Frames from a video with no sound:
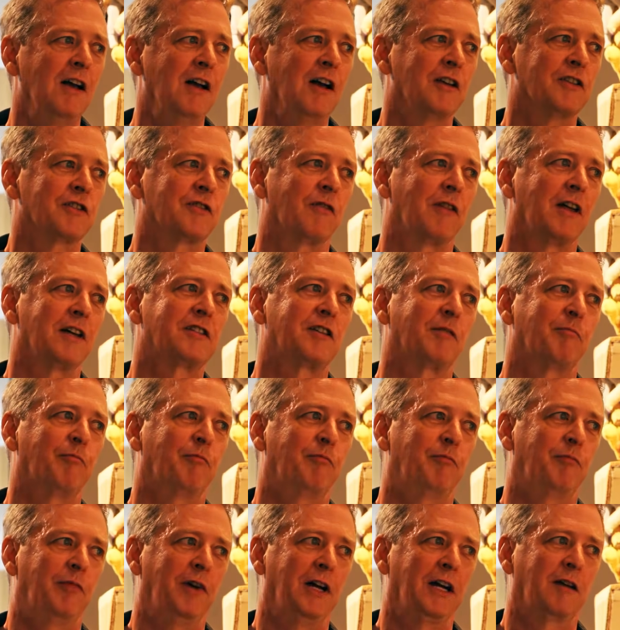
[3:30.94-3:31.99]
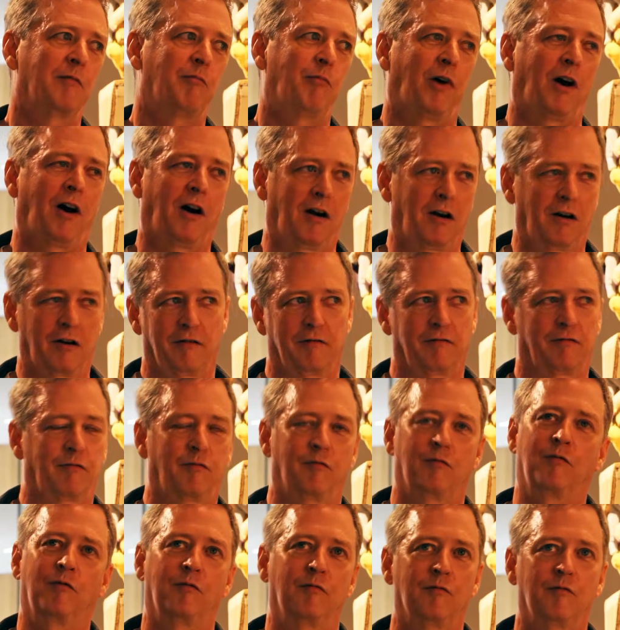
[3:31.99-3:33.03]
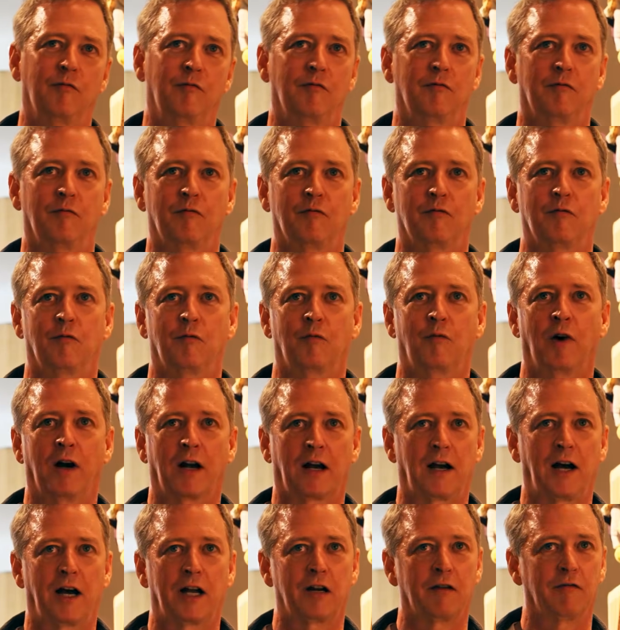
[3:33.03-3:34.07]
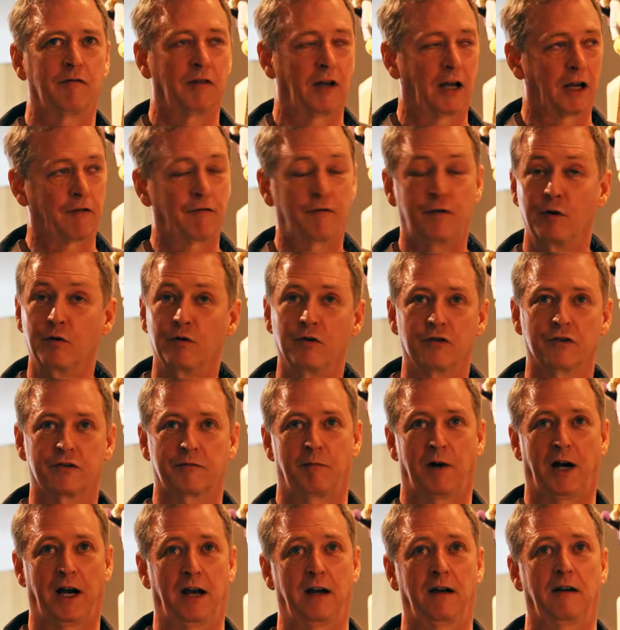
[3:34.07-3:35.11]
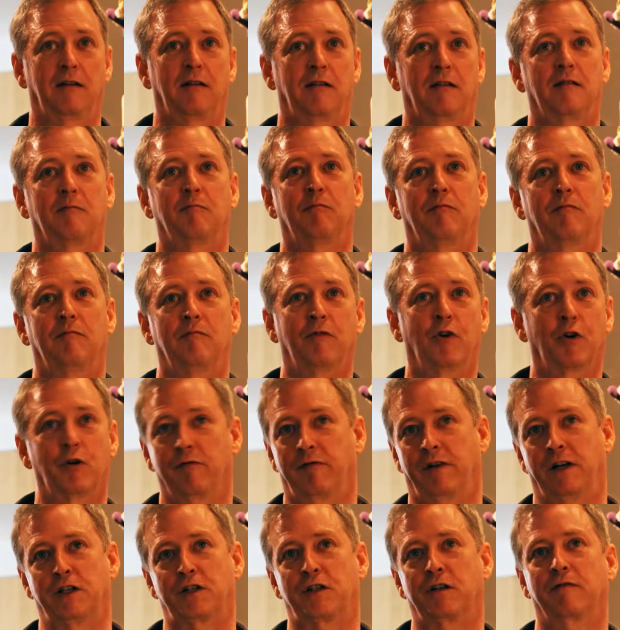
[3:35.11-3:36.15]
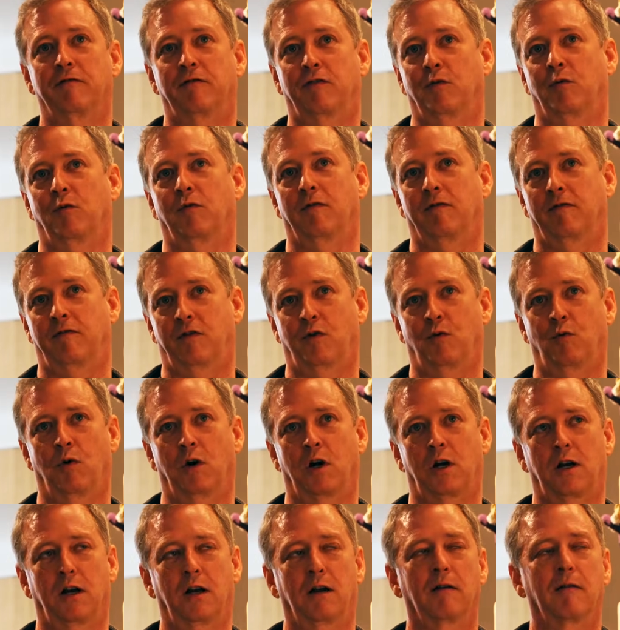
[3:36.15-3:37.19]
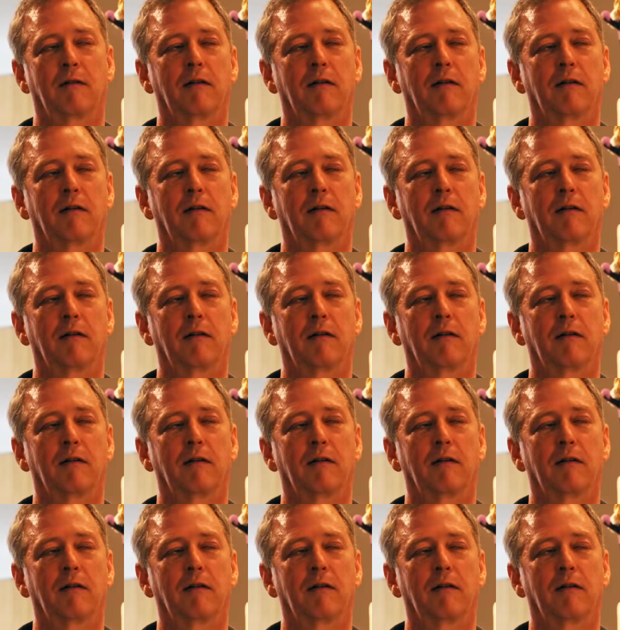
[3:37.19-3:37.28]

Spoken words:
So that's a big part of what kind of like fuels my motivation for working.